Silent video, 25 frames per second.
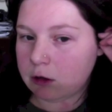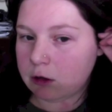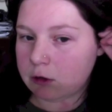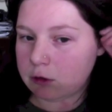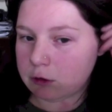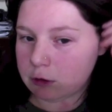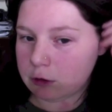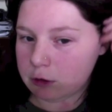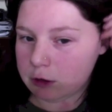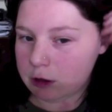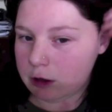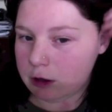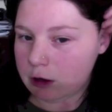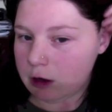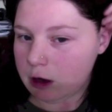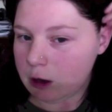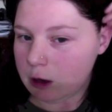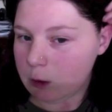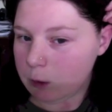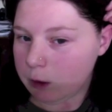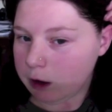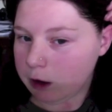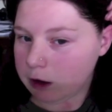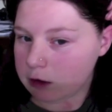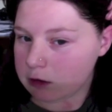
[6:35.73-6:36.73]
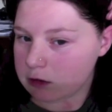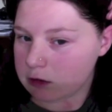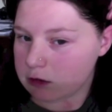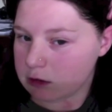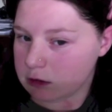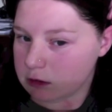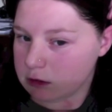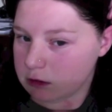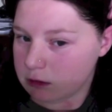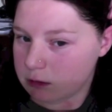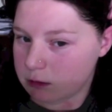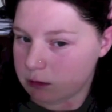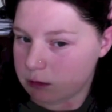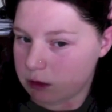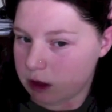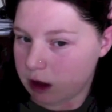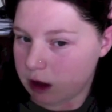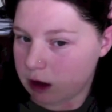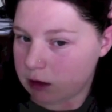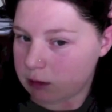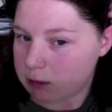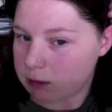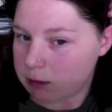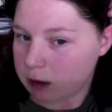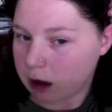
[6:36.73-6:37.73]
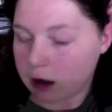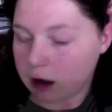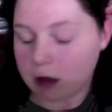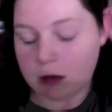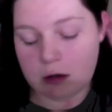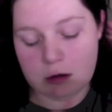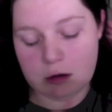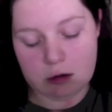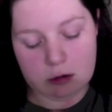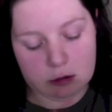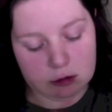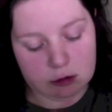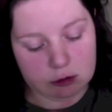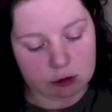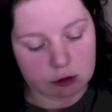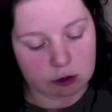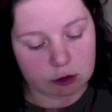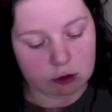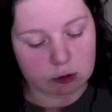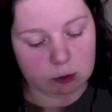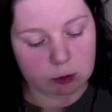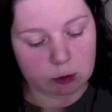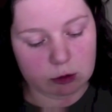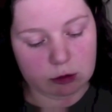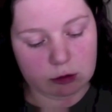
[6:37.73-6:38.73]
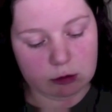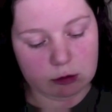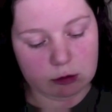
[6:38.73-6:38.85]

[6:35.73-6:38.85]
So yeah, I wax that back just with